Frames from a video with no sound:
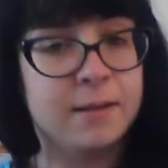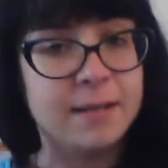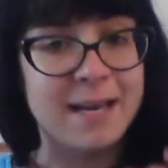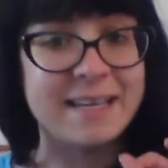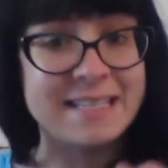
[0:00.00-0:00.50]

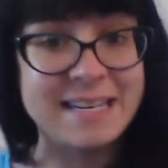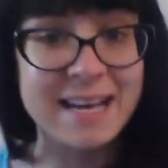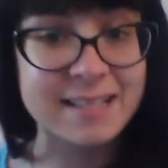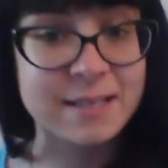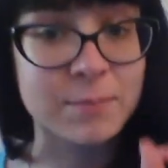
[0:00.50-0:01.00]
That is
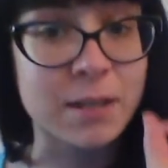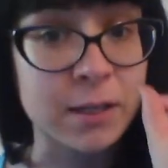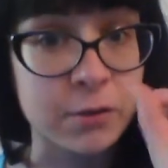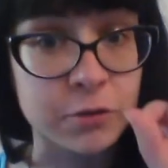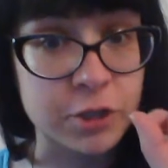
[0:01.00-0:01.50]
not something
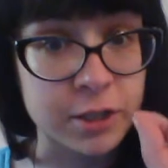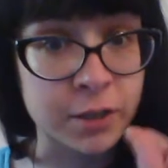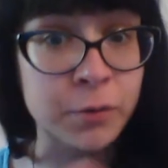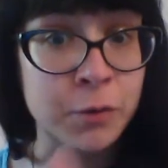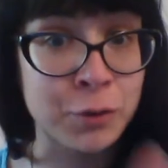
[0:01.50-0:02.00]
you should
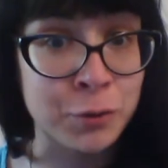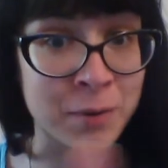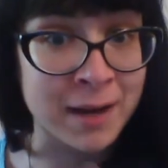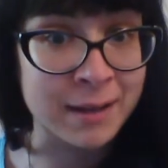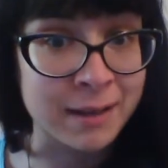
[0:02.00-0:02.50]
do. Do
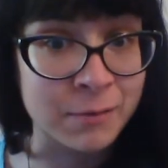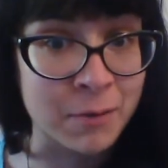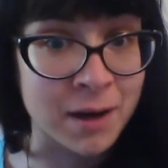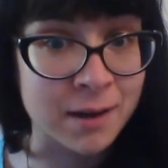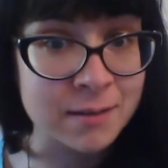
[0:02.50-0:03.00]
not eat
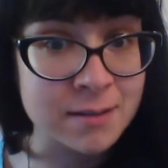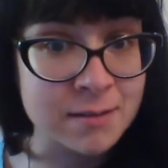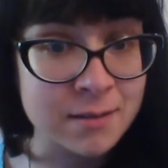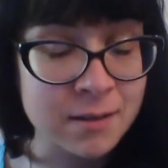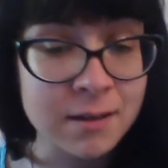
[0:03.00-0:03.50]
rocks.